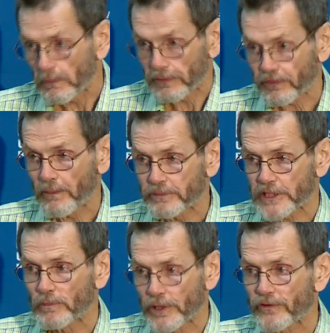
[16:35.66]
from
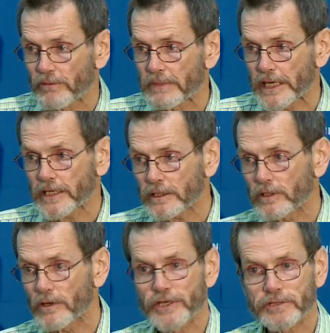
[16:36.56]
someone from Maine
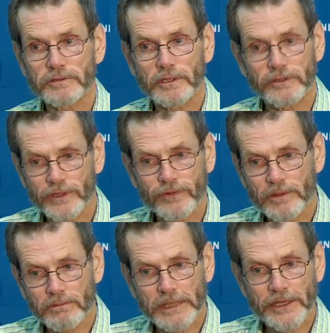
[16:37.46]
across
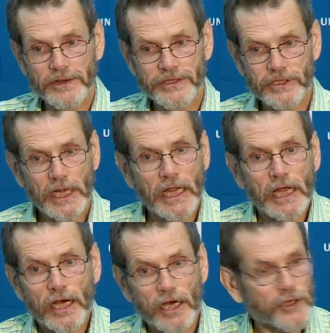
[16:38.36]
different boundaries
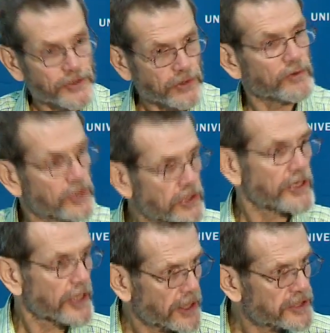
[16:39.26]
to
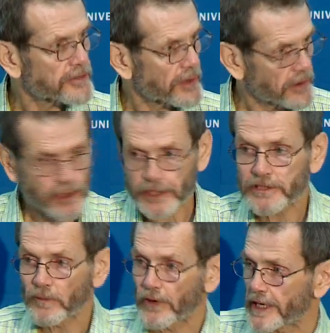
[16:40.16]
conduct some, got
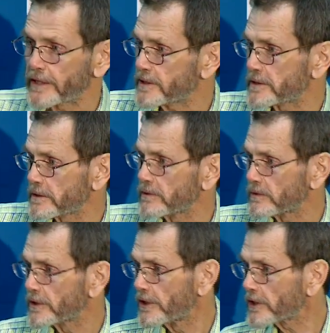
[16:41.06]
some grants
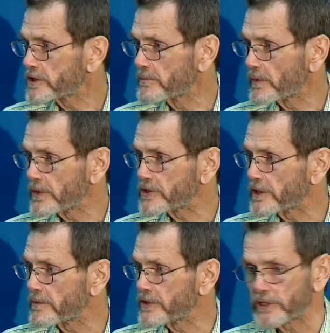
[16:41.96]
to conduct some
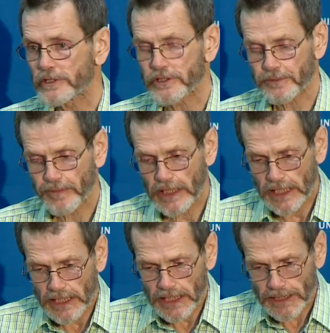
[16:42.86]
original research.
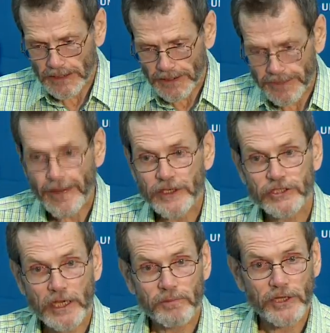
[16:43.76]
And that
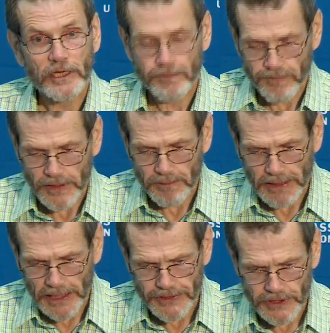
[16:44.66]
shaped their
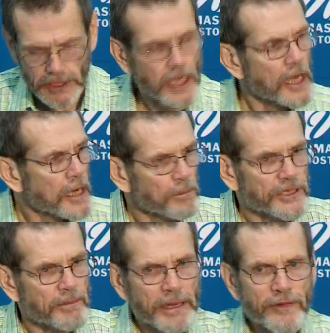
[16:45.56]
policy.
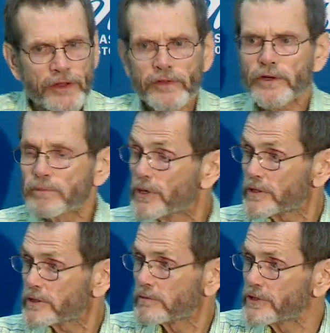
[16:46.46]
But the main thing that
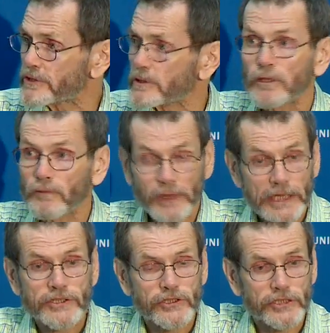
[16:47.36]
emerged was
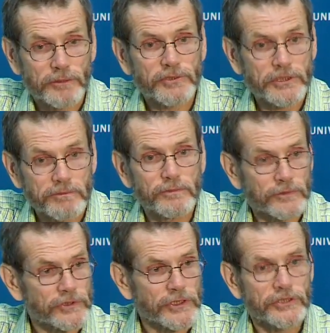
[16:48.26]
relationships.
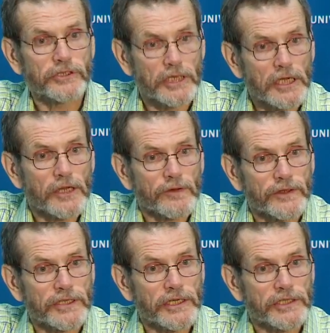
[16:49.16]
Just
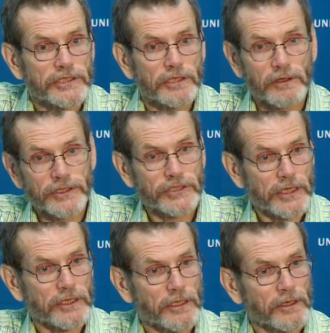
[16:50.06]
the tendency, let's
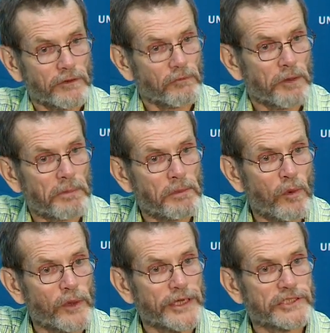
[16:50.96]
say, I remember
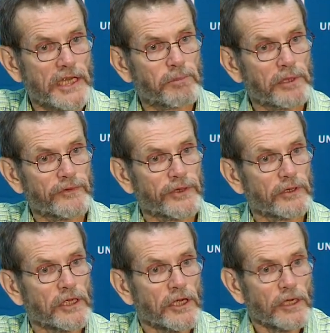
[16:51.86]
one example
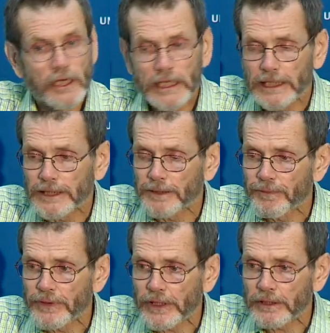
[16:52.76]

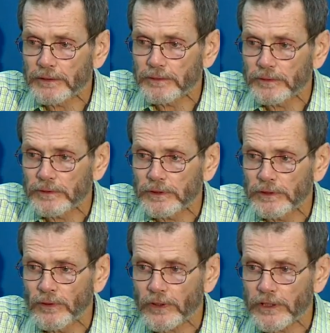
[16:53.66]
of
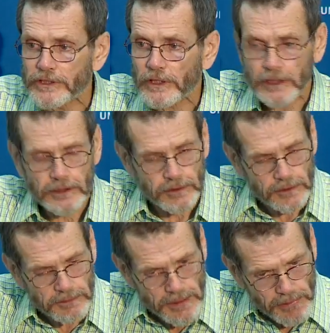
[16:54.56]

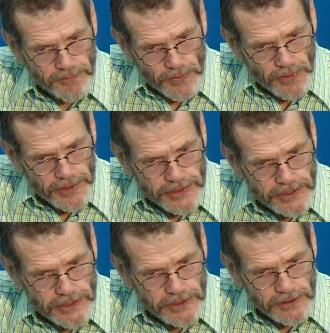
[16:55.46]
member of an
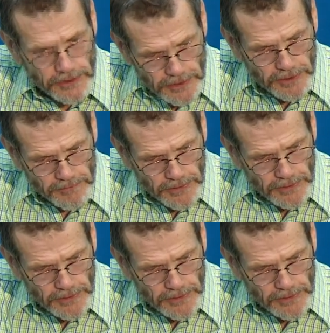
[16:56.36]
organization, an